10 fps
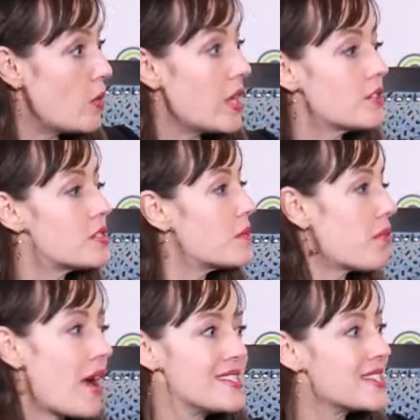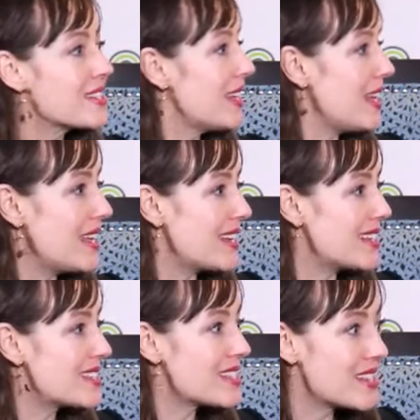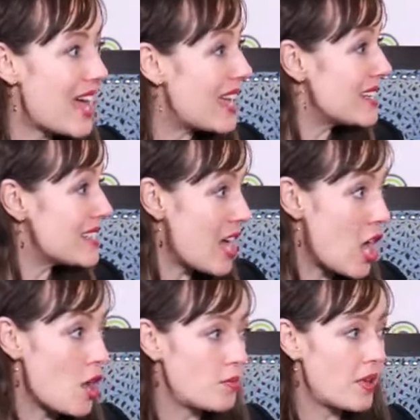We are surprisingly delighted to help,